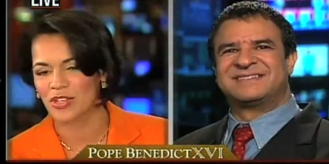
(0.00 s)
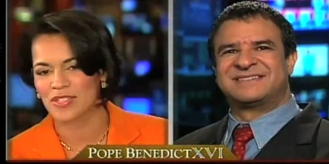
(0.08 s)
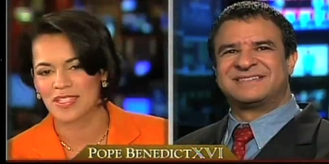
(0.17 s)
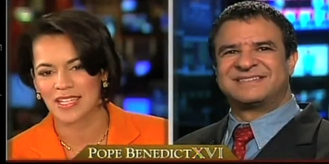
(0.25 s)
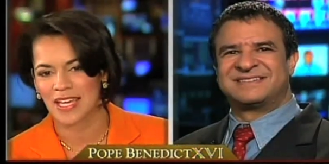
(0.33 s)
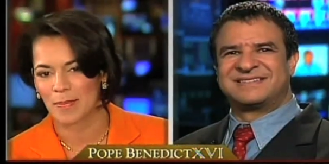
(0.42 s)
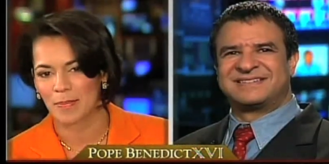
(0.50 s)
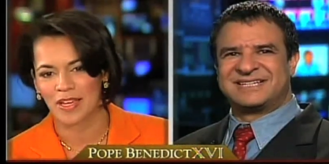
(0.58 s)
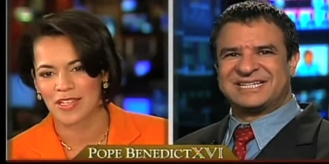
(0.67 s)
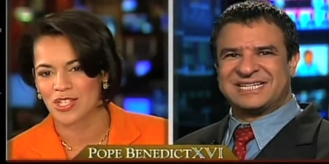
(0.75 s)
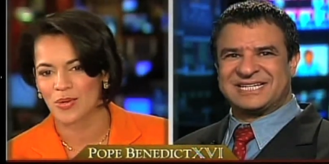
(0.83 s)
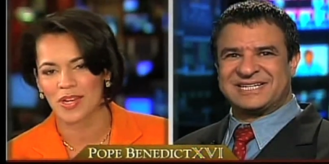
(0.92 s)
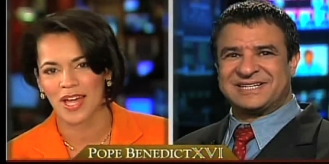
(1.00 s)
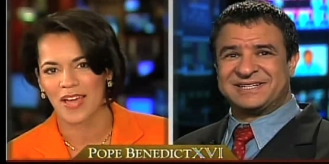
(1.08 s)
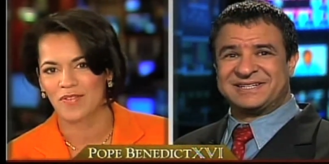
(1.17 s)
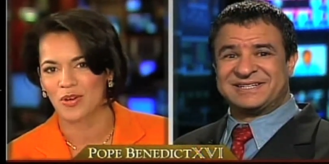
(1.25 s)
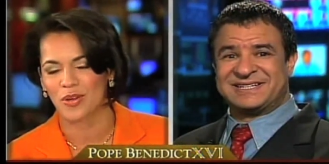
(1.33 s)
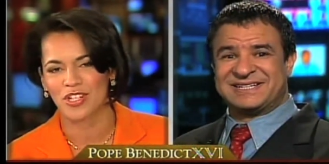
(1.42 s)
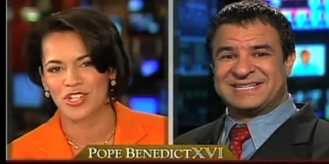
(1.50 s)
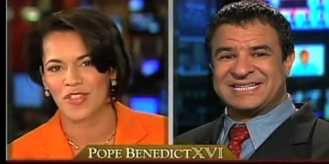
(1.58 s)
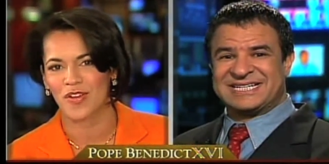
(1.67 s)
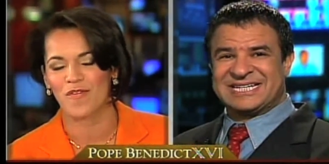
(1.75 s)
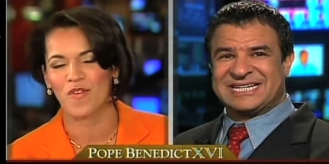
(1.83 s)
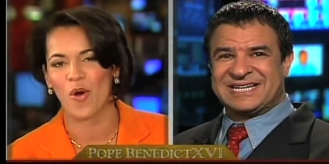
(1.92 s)
Speaker 1: Skip because you and I have known each other
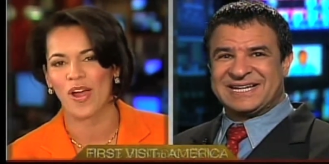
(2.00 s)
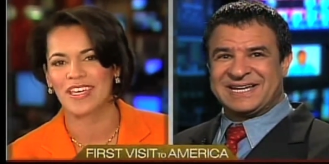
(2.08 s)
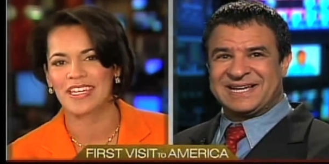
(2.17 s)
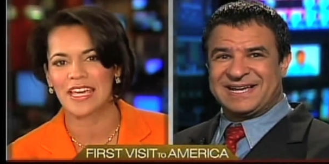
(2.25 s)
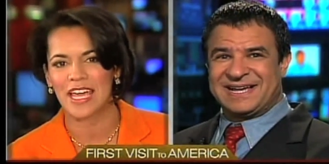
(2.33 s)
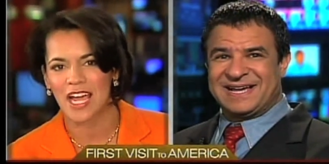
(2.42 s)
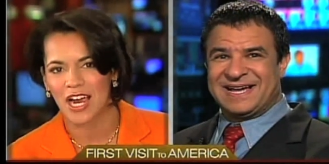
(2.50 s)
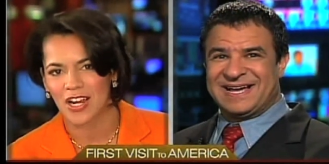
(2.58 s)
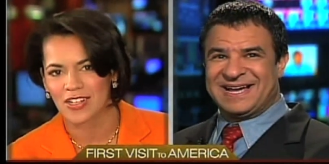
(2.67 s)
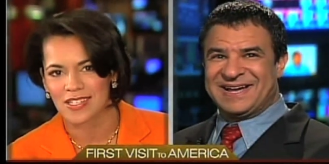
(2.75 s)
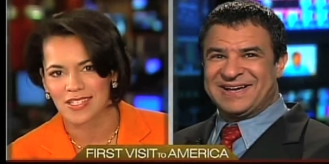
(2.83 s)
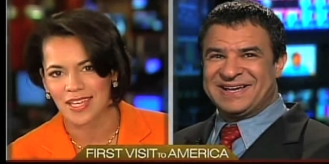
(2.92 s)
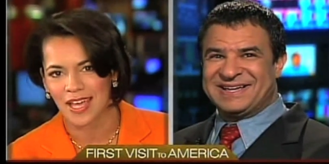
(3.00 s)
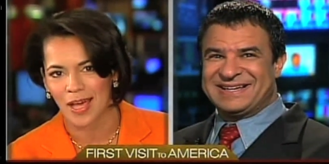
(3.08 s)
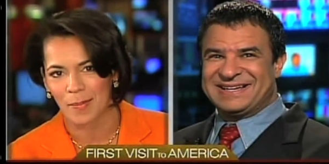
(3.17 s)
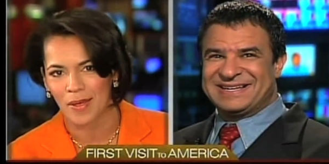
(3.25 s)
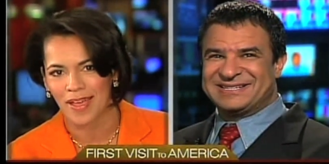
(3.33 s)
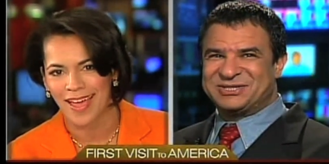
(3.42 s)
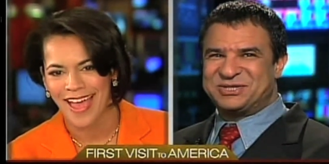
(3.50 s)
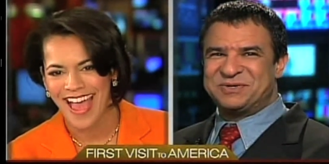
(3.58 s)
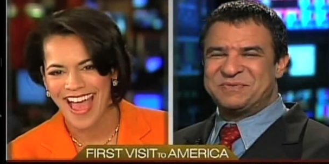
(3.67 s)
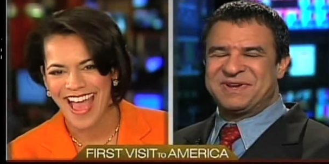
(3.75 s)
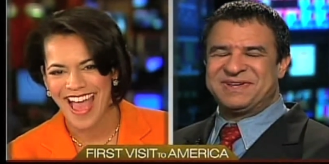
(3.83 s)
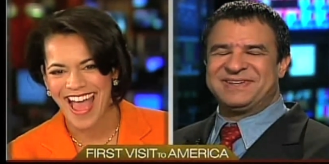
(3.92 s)
for years, Skip. Too
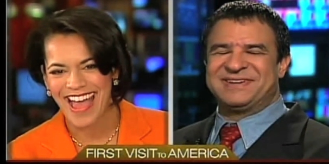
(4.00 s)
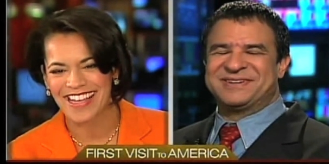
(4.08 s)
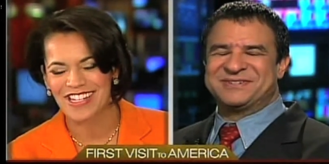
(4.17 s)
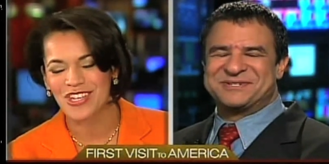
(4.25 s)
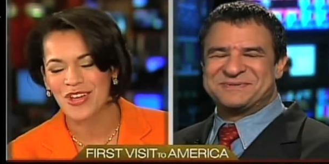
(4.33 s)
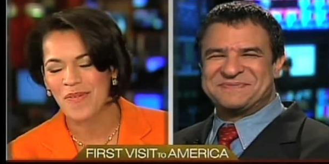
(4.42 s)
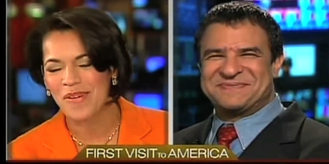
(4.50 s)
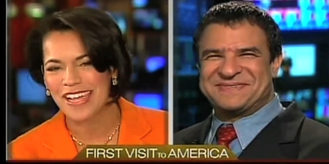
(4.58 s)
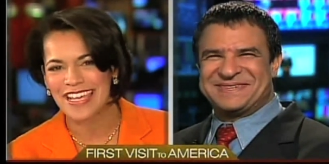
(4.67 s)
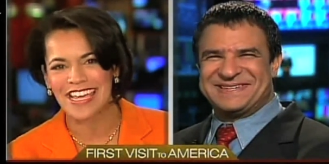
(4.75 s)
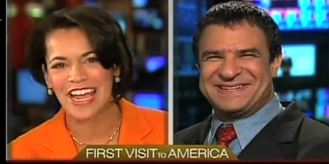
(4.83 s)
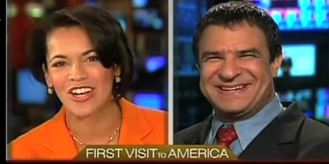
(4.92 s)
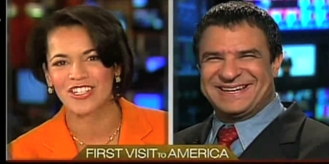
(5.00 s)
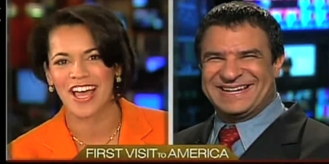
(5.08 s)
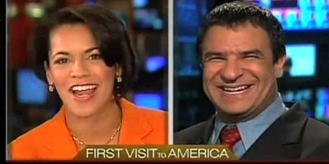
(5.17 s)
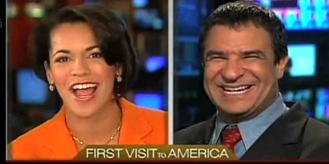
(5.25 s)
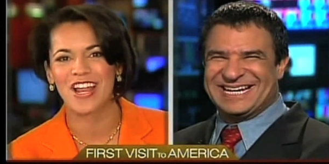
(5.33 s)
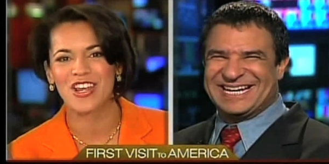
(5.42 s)
many eh, years. A too many years. and I